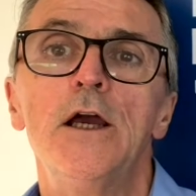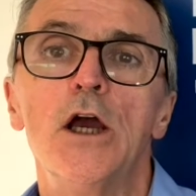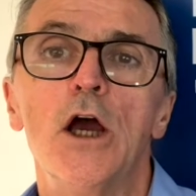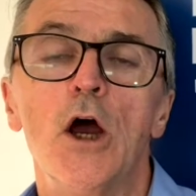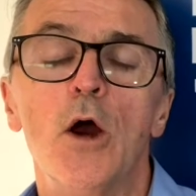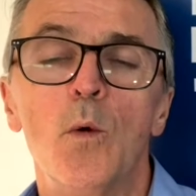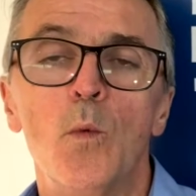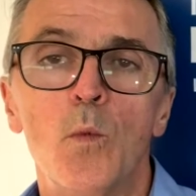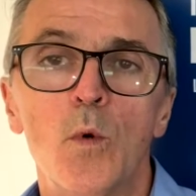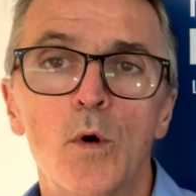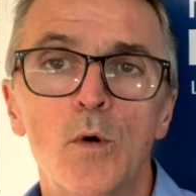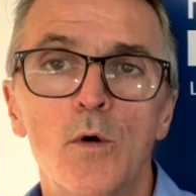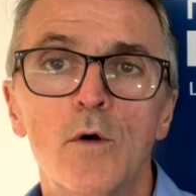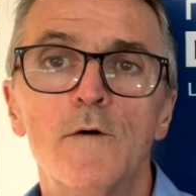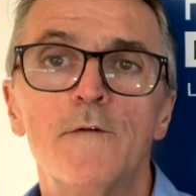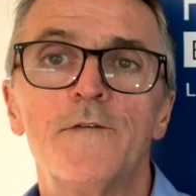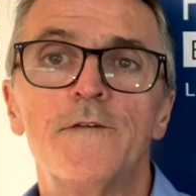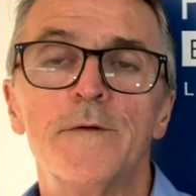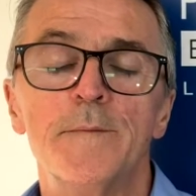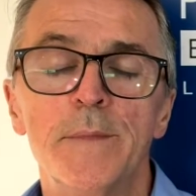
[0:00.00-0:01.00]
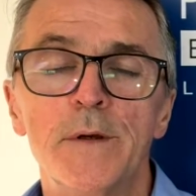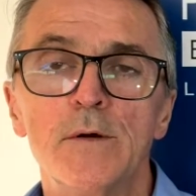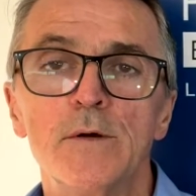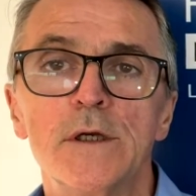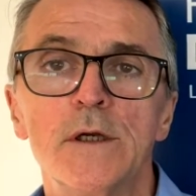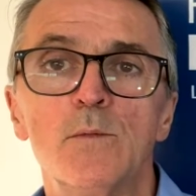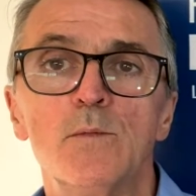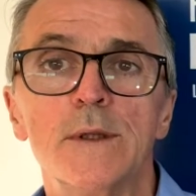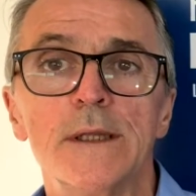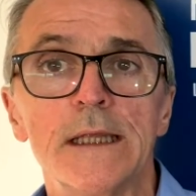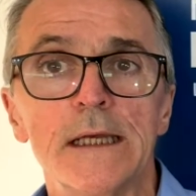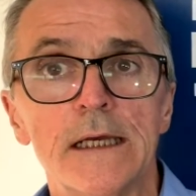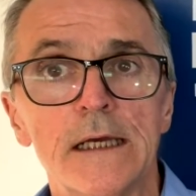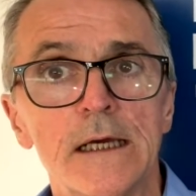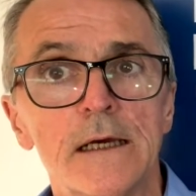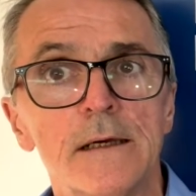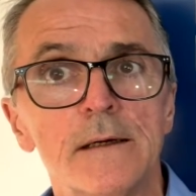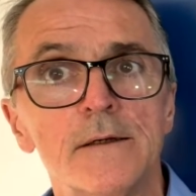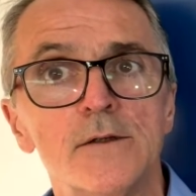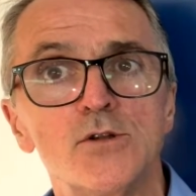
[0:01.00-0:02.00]
We're all familiar
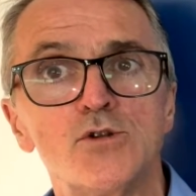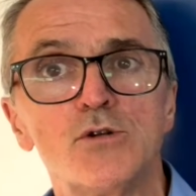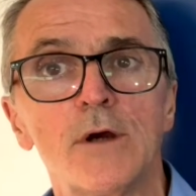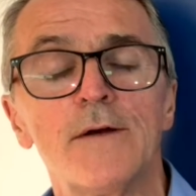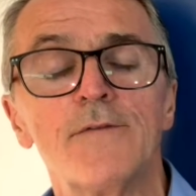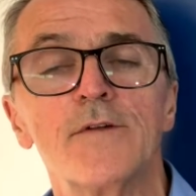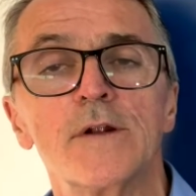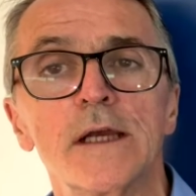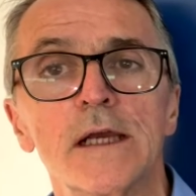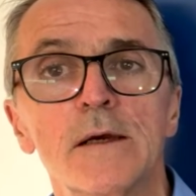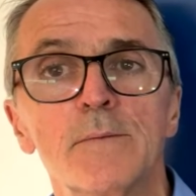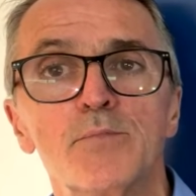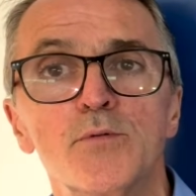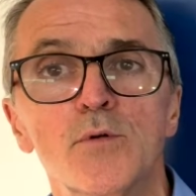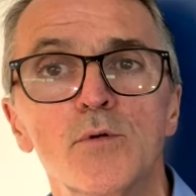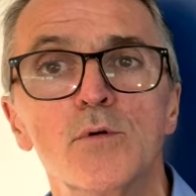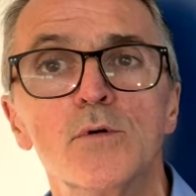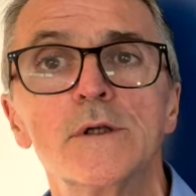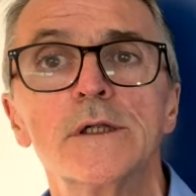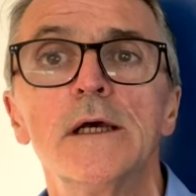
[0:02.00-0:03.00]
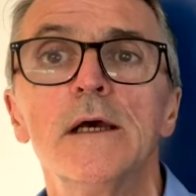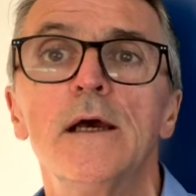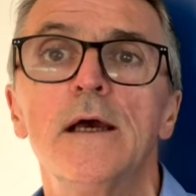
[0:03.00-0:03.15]
with travelling abroad